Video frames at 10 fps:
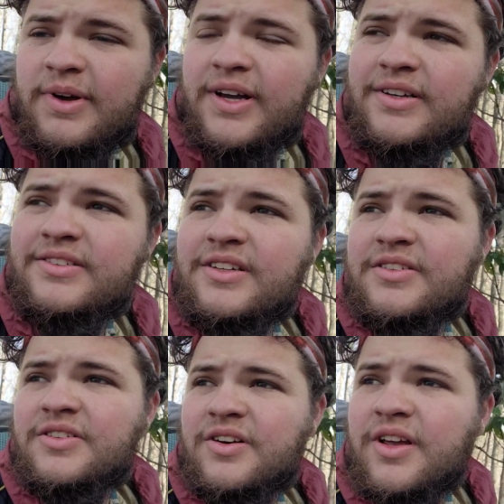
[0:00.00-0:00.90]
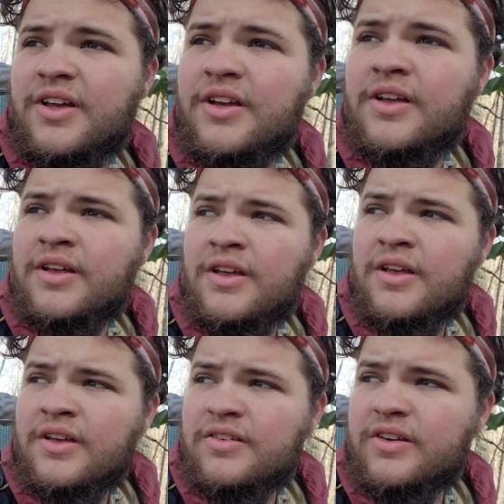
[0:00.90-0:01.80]
miles yesterday.
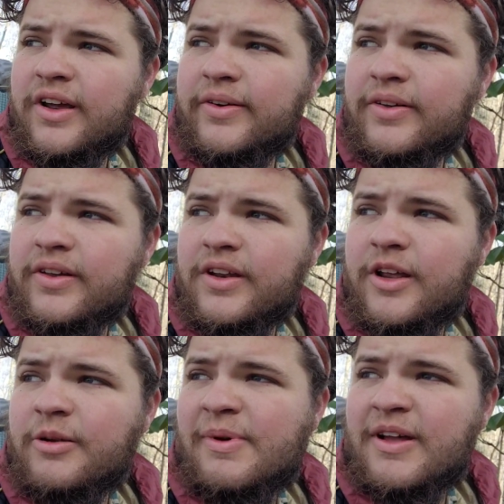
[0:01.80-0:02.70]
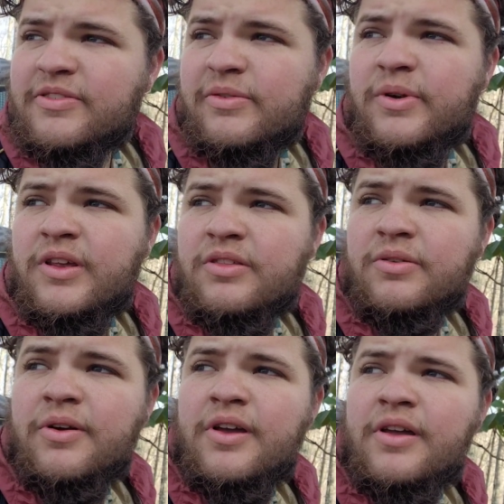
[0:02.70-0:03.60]
Today we're looking at about
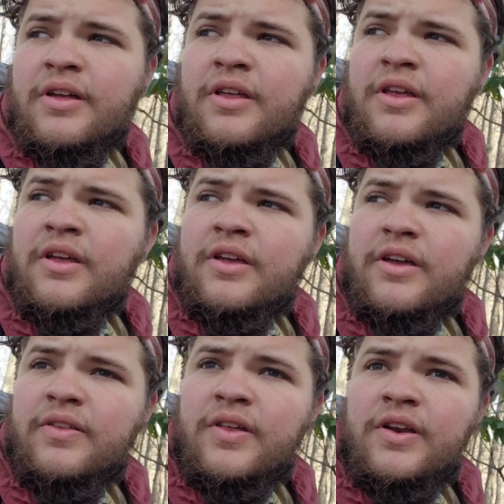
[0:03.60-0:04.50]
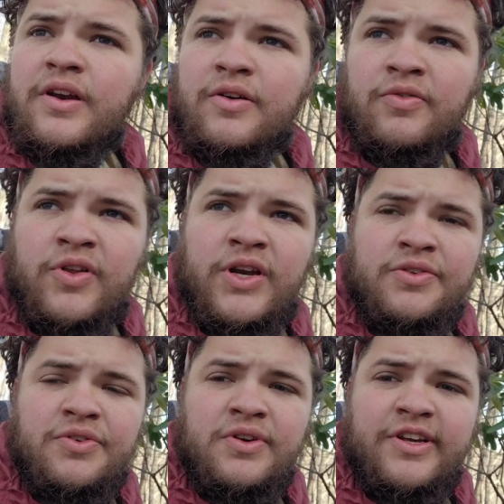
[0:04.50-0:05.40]
23. And then hopefully the
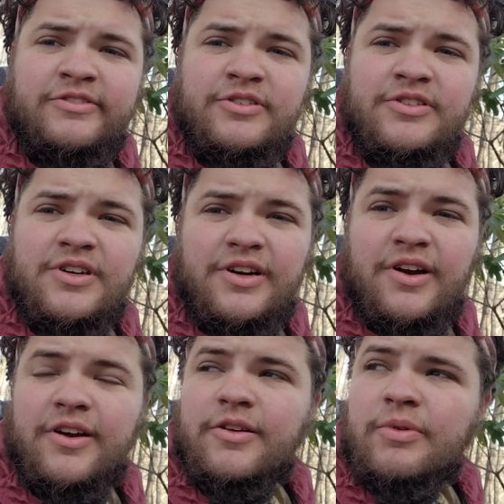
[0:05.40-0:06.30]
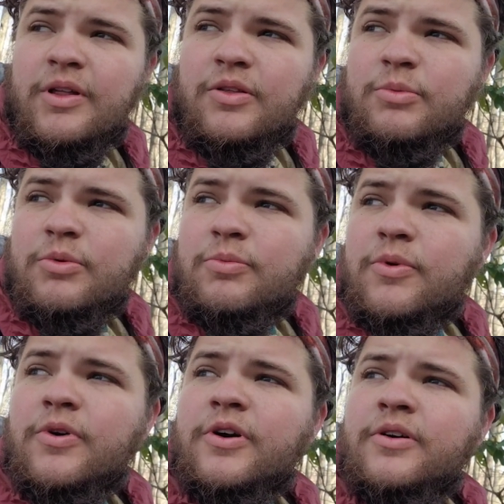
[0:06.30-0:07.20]
next few days we can start cranking them out a little bit
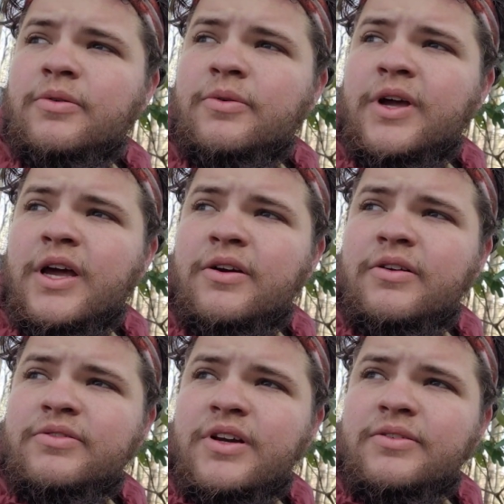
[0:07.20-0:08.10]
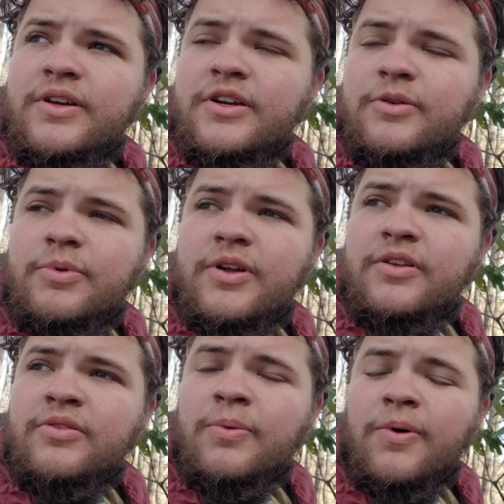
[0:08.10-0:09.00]
more. We had a rough time getting up early
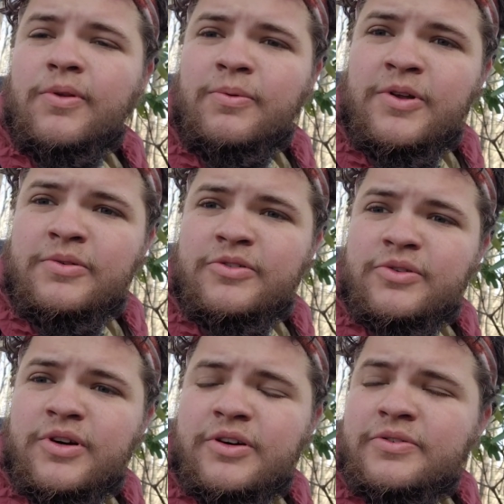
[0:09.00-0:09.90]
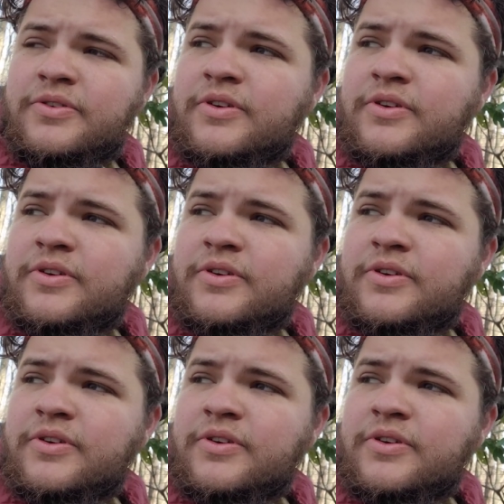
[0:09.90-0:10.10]
this morning. The wind was rough.